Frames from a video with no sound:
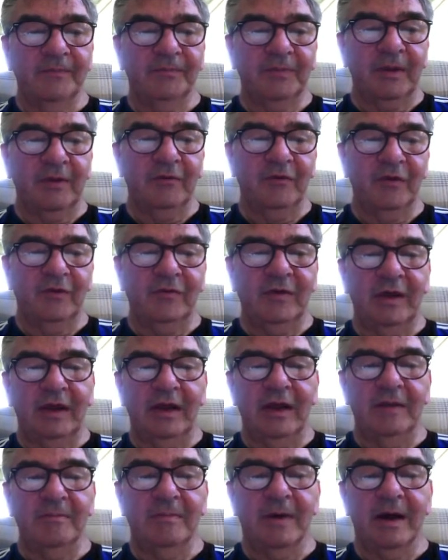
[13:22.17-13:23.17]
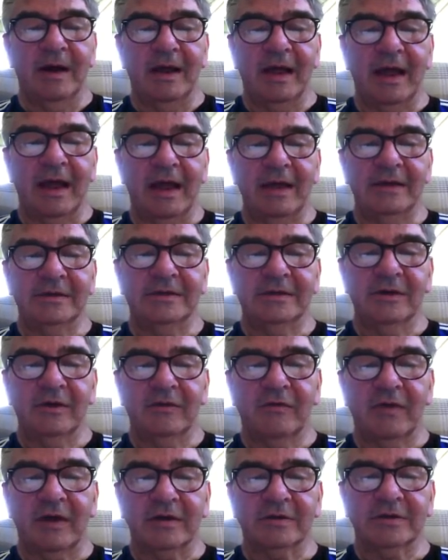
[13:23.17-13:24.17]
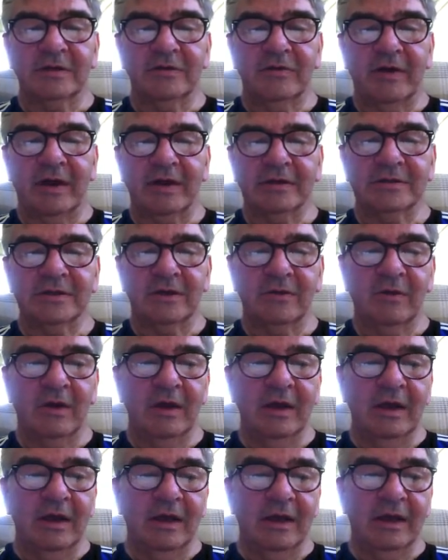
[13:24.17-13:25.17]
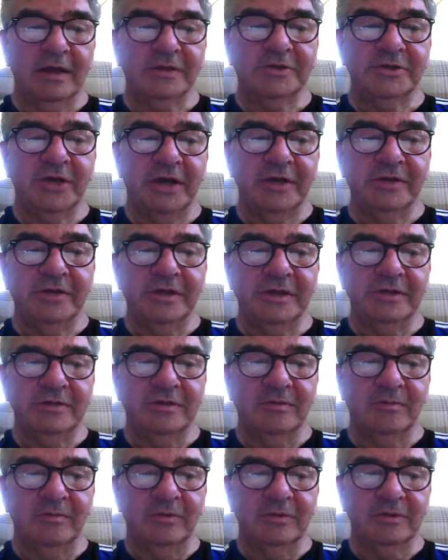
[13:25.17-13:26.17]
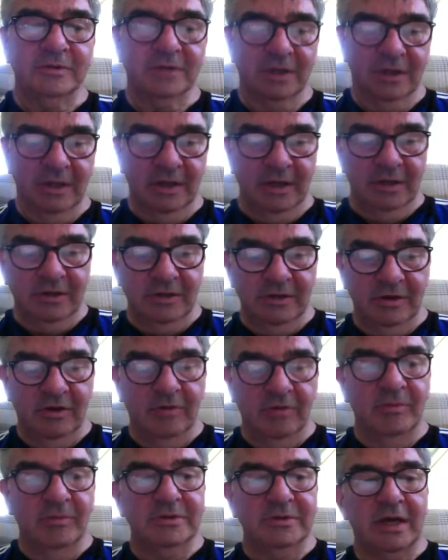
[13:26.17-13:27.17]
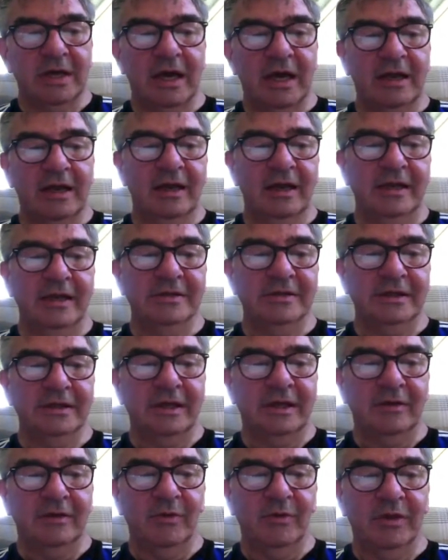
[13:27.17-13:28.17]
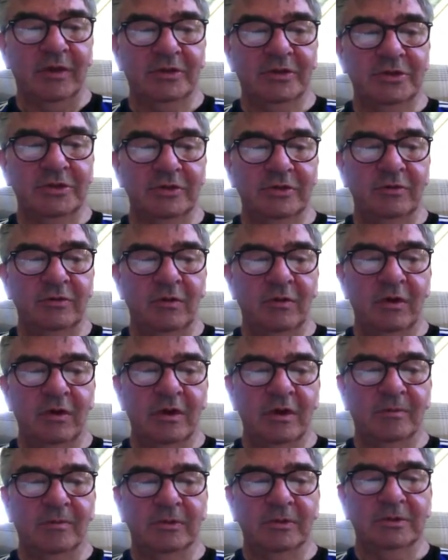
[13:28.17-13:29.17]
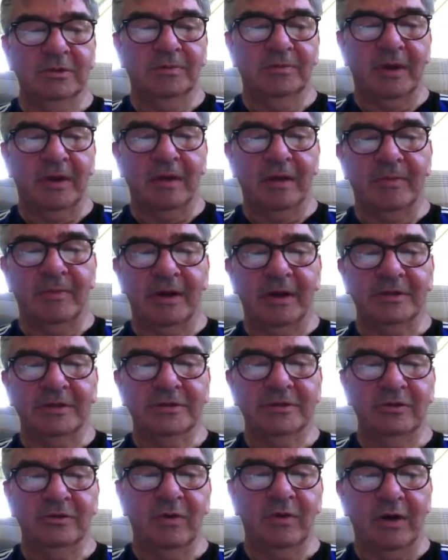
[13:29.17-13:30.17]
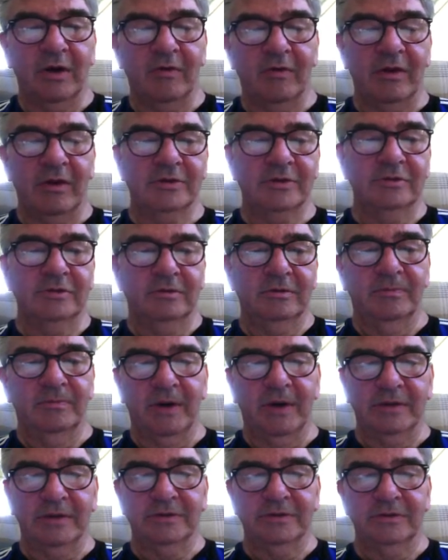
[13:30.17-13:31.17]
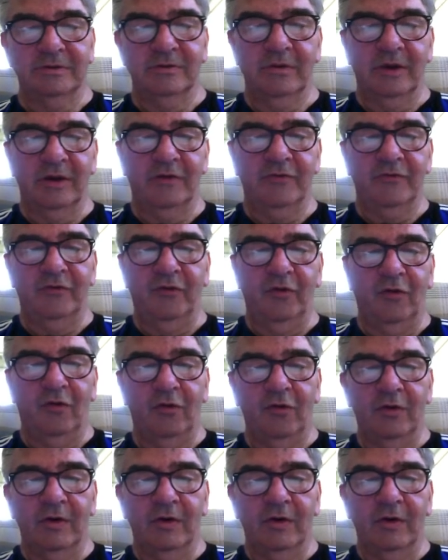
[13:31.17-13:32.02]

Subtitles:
15 in my head to know if that's correct. So let's change these numbers to numbers that I can easily deal with. 2 multiplied by 2, I know that 2 by 2 is 4,